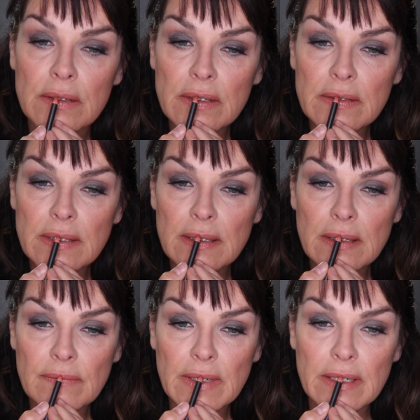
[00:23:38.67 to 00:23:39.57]
Just a
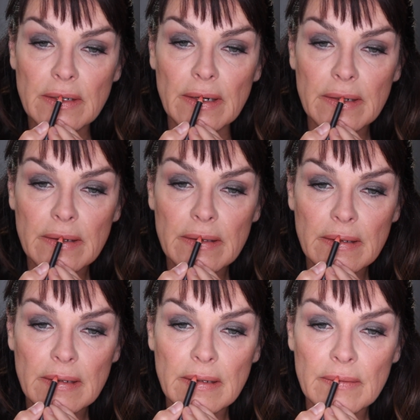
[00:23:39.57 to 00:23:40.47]
little bit darker
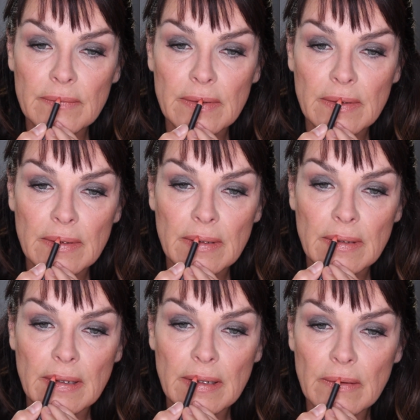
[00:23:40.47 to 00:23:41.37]
than the lip.
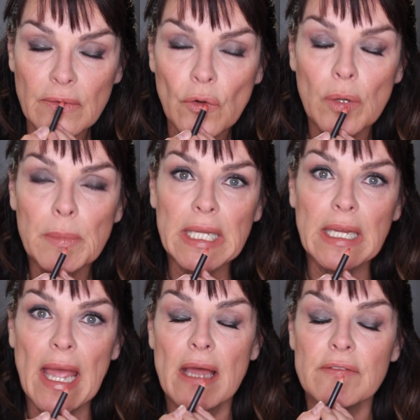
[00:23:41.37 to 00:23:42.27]
I don't
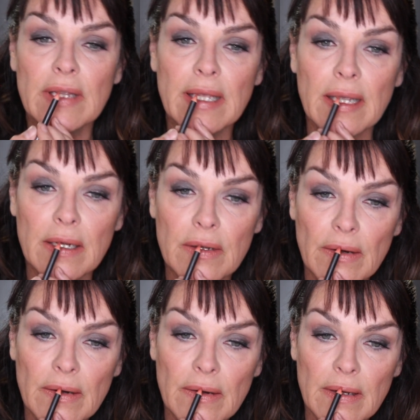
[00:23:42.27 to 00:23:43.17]
normally advocate
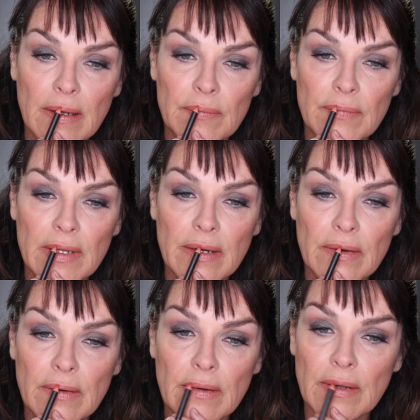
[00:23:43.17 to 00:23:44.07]
darker lip
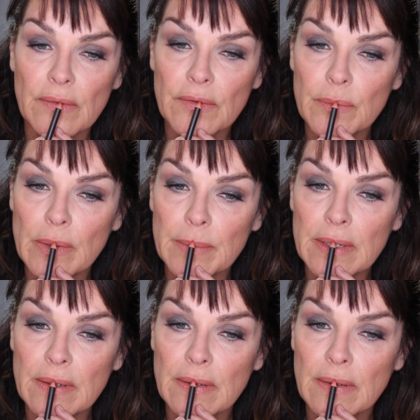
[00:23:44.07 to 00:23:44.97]
liner on older
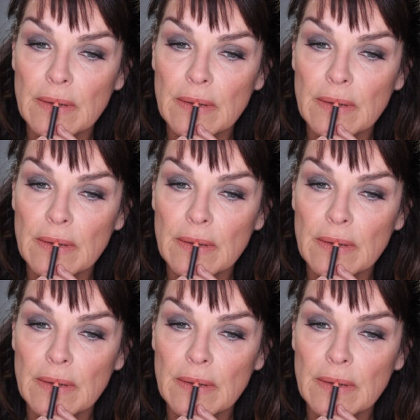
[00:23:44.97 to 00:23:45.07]
women,